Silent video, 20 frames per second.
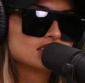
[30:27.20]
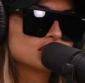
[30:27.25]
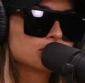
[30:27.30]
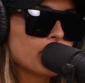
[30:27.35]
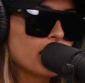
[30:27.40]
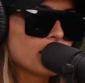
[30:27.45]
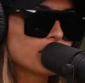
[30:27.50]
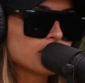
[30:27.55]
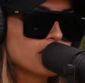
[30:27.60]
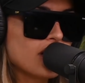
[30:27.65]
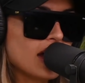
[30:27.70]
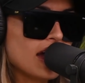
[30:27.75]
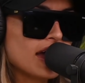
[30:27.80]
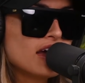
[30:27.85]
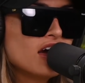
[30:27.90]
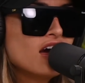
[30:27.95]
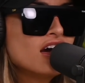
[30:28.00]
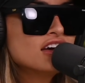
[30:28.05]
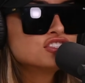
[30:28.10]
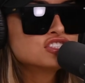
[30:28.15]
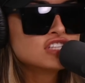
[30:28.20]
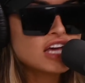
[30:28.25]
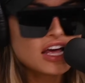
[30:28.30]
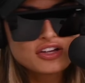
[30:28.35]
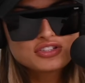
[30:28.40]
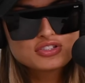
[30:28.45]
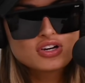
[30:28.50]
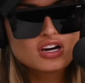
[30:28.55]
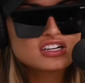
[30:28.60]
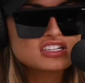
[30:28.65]
and Spotify.
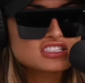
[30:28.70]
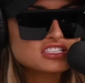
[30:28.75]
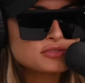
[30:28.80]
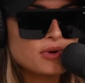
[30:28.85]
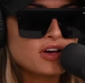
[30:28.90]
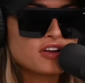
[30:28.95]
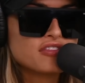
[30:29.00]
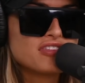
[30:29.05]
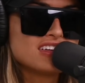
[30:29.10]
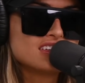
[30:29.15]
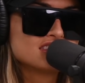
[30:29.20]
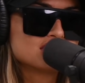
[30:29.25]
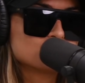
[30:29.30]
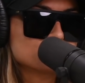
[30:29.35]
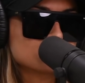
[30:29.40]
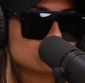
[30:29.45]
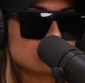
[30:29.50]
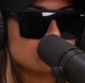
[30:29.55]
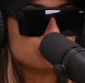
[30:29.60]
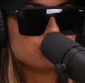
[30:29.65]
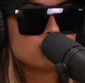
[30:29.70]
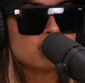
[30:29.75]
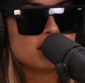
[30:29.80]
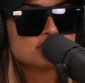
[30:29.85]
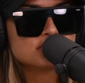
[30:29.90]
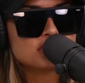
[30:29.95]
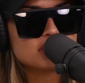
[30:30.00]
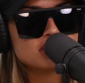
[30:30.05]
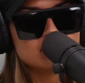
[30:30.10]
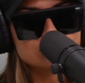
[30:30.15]
Shout out to all our Spotify listeners again. You
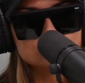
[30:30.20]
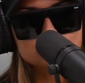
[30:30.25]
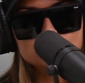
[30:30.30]
guys are hitting the